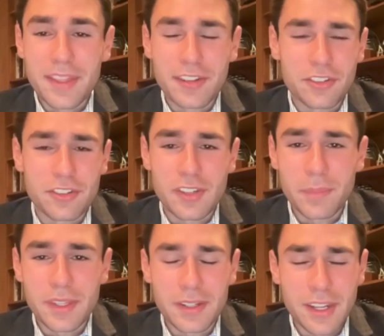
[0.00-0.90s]
that's just
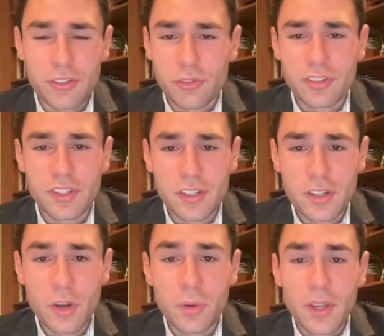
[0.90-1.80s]
something interesting to
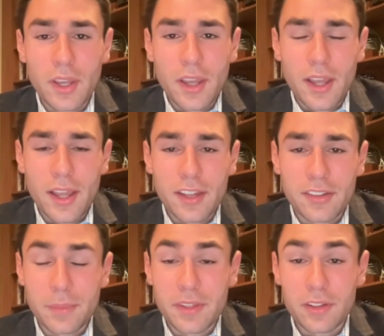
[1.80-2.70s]
note,
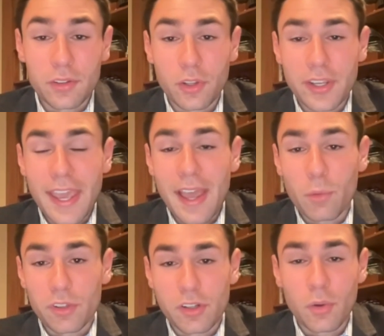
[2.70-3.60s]
something to look at,
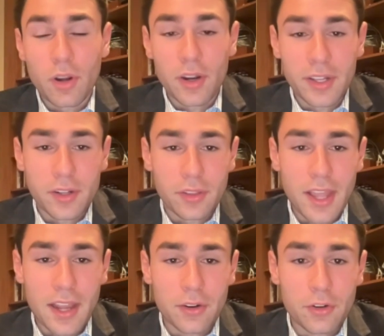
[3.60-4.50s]
what's going on in their
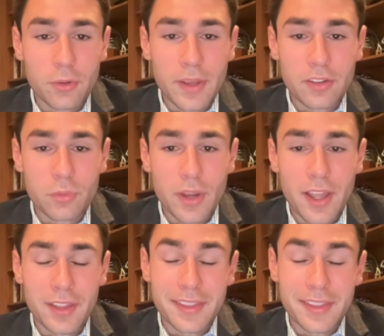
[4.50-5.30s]
locker room as well.